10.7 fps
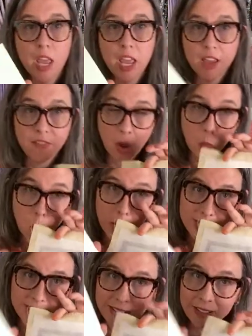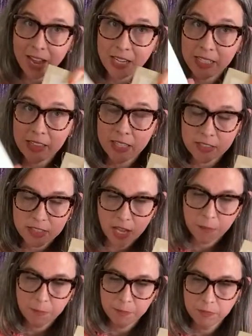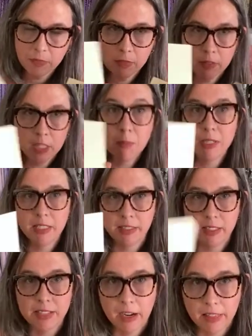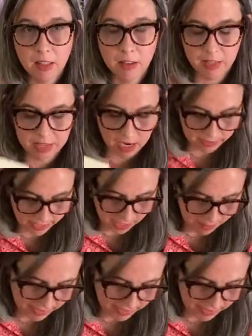If I wasn't lining this up, let me stick this down and then I'll tell you my